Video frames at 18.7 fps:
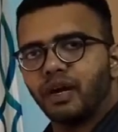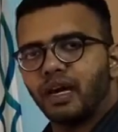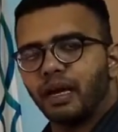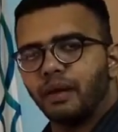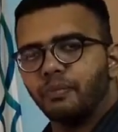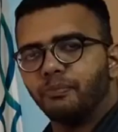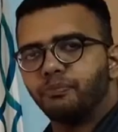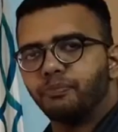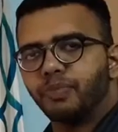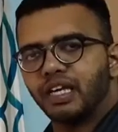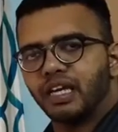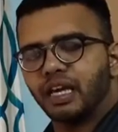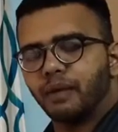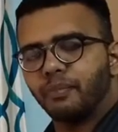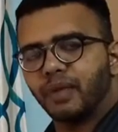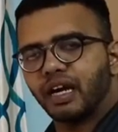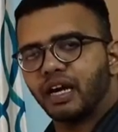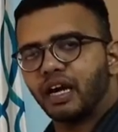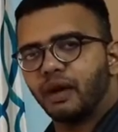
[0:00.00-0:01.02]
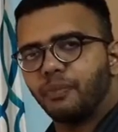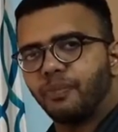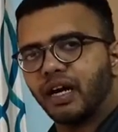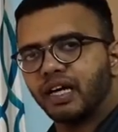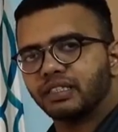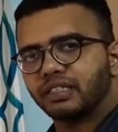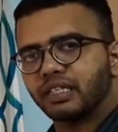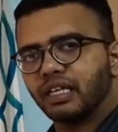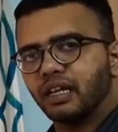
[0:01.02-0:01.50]
MPa,
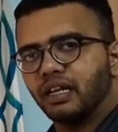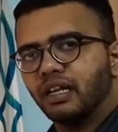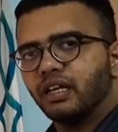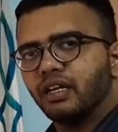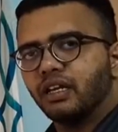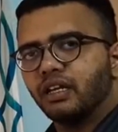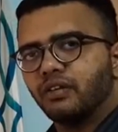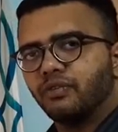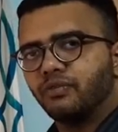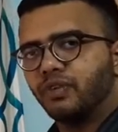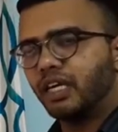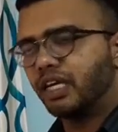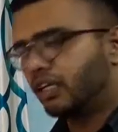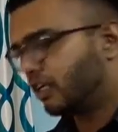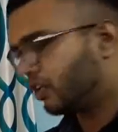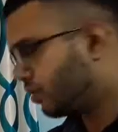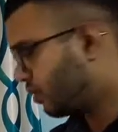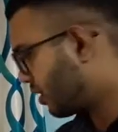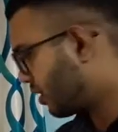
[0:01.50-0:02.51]
megapascal. We need to